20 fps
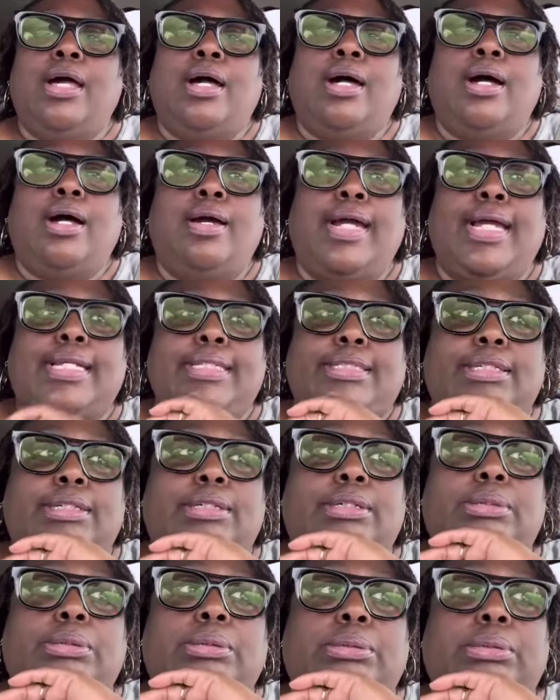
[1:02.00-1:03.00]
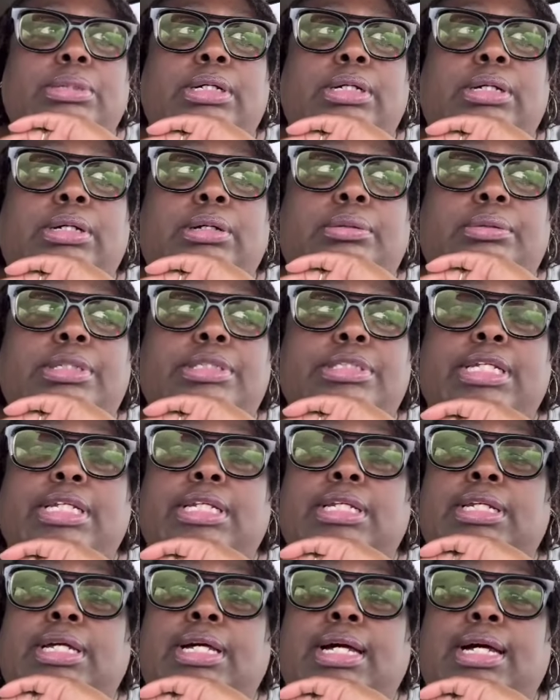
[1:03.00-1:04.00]
all right so uh, let's get
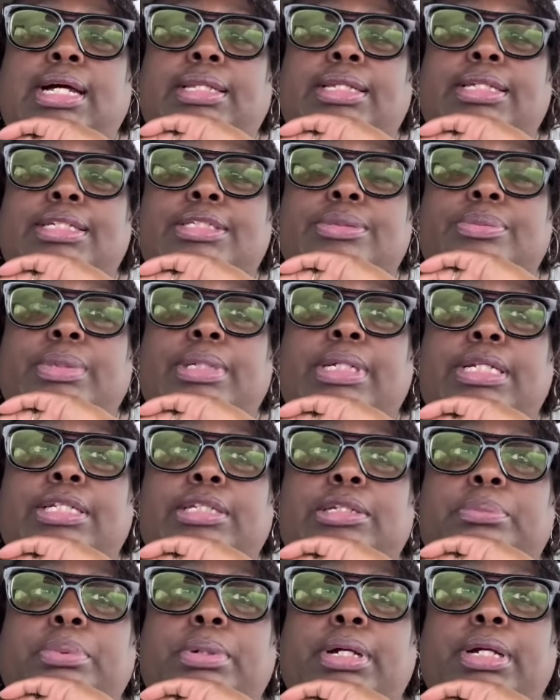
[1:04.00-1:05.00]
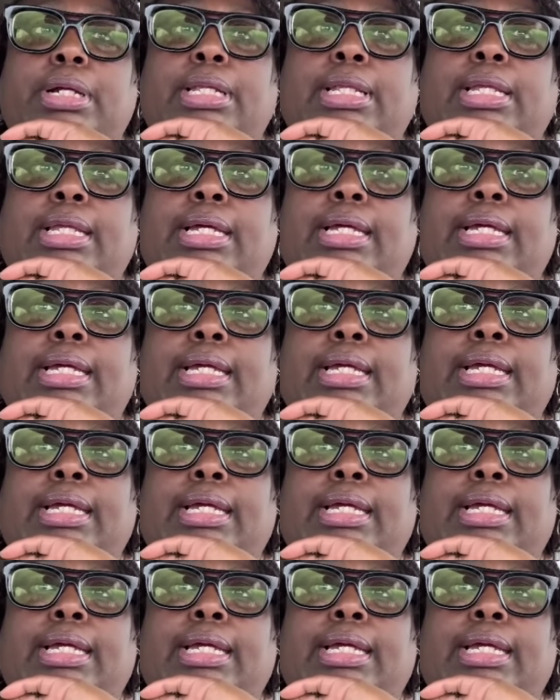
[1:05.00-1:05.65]
into ollie's when i get to the parking lot